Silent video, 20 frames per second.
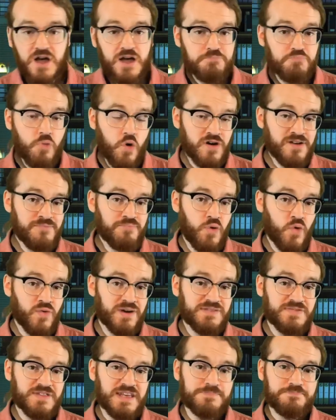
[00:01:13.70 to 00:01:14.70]
More
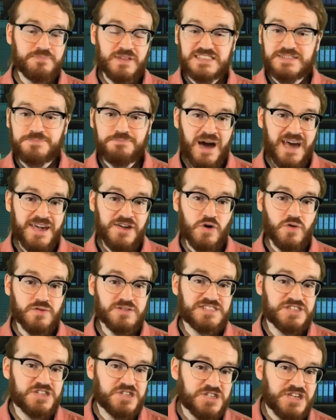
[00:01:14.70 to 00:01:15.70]
importantly, it's my goal
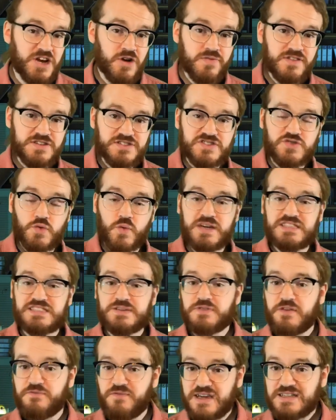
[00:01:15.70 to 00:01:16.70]
to share the stories
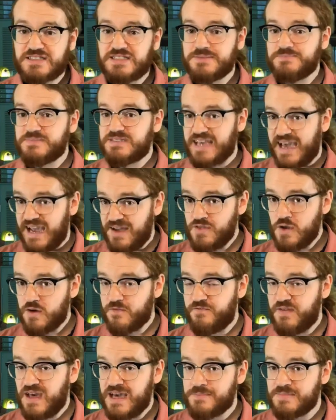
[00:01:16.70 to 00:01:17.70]
of the victims and their
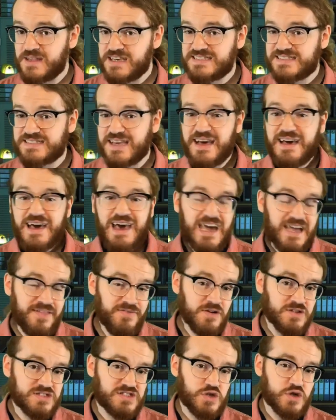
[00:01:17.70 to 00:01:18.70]
families and
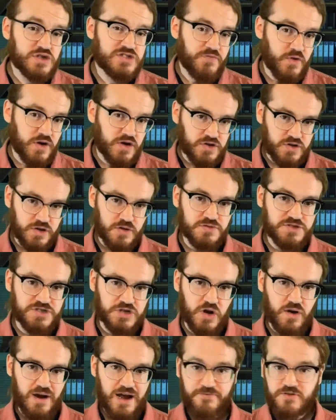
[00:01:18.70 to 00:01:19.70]
their search for
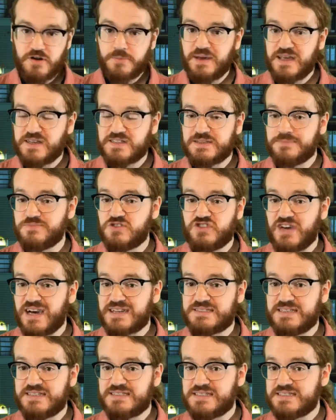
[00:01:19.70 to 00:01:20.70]
closure after being
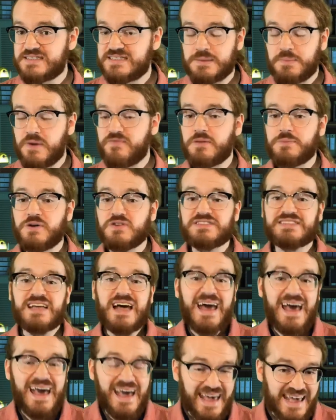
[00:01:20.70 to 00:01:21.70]
subjected to some of the most
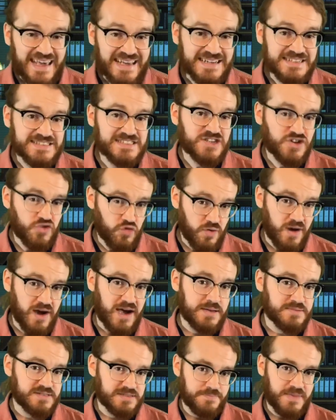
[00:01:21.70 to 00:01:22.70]
heinous
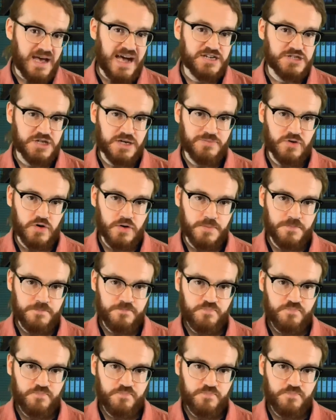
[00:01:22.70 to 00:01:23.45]
crimes imaginable.